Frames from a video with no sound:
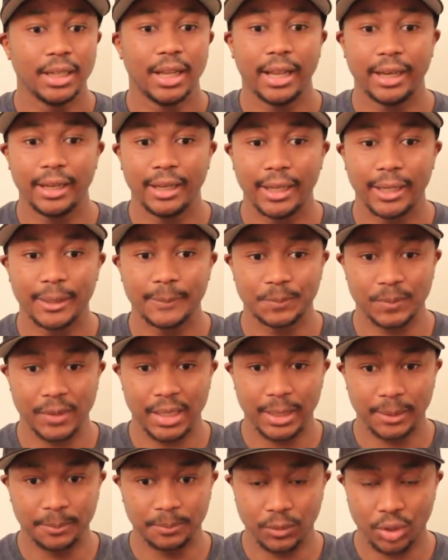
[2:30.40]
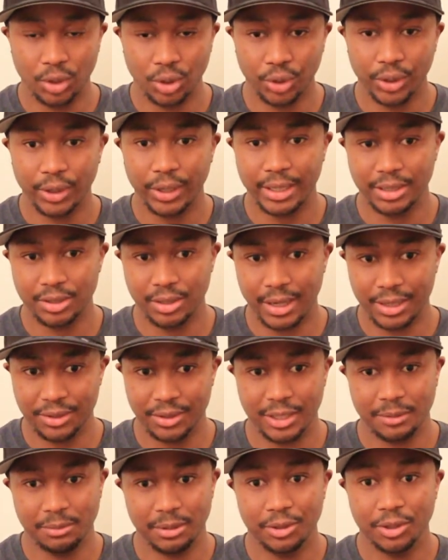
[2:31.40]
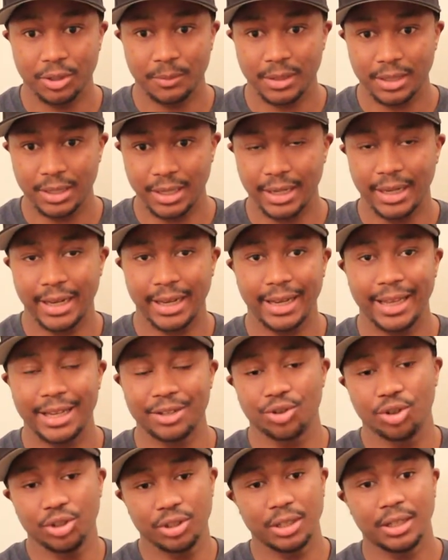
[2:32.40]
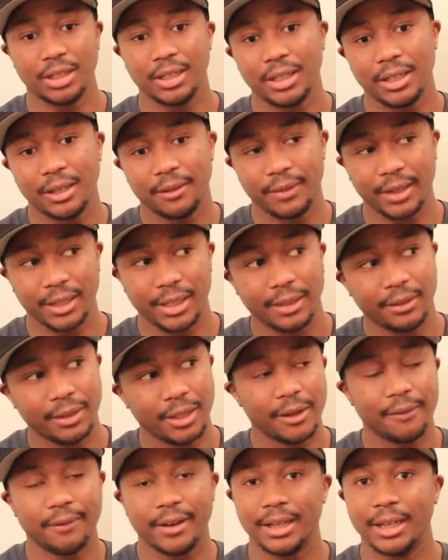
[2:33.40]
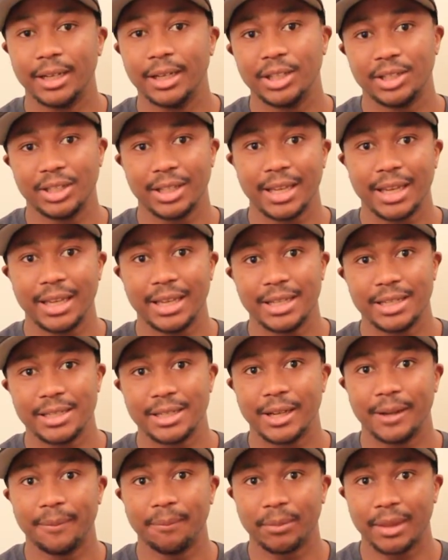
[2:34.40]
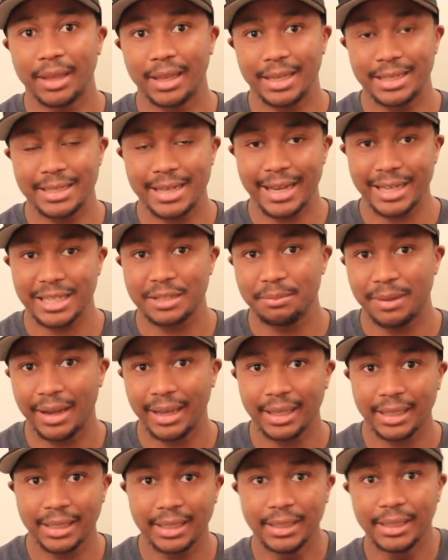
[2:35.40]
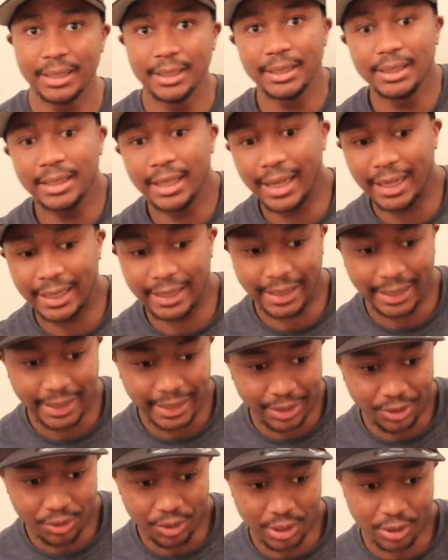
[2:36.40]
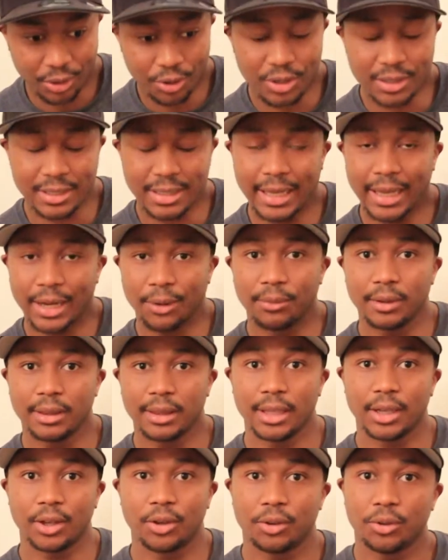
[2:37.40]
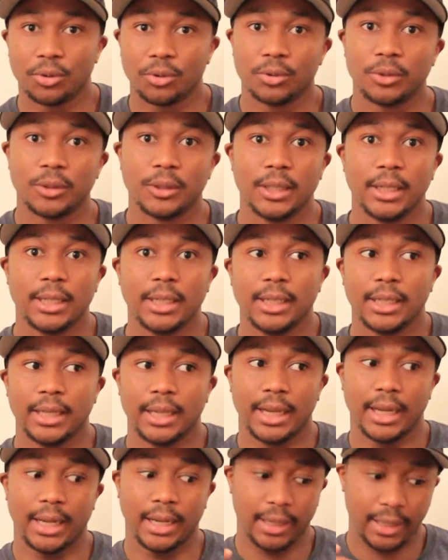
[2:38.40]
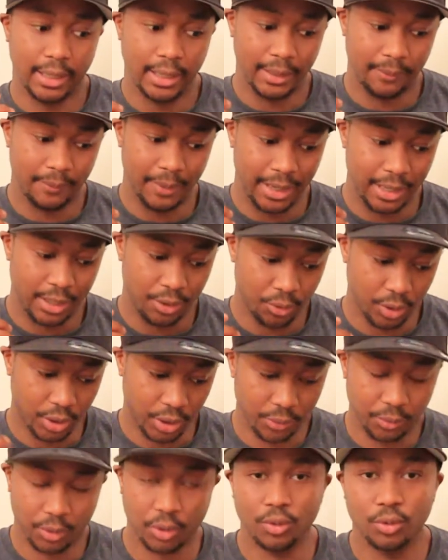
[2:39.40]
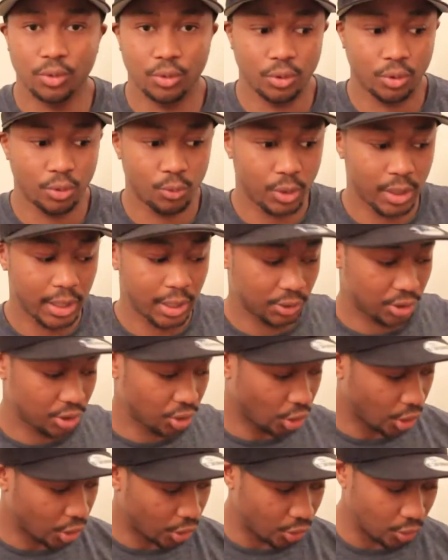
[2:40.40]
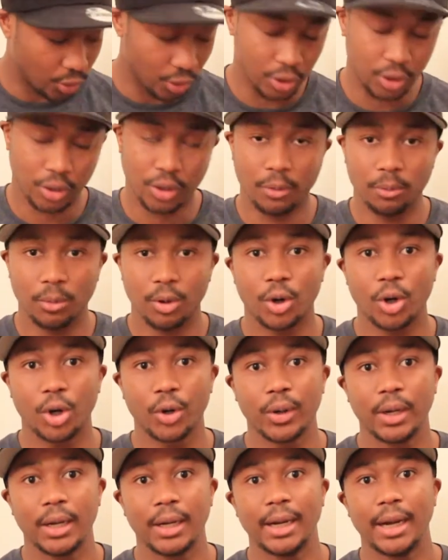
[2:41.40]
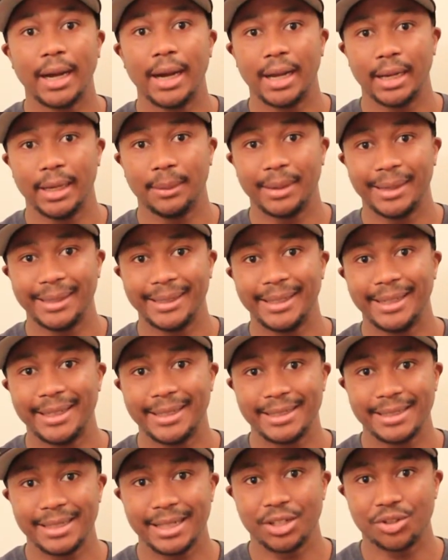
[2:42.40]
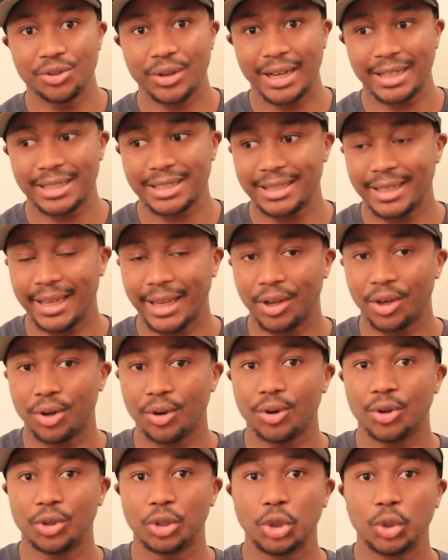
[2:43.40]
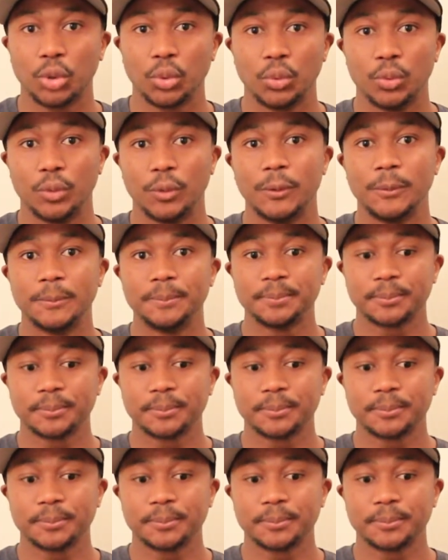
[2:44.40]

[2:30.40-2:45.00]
and then Thor has explained to him, and then he has got to Nevada to get his axe back, and he goes there with Groot and Rocket Raccoon, while Star-Lord, Gamora, Atlantis and Drax, they go to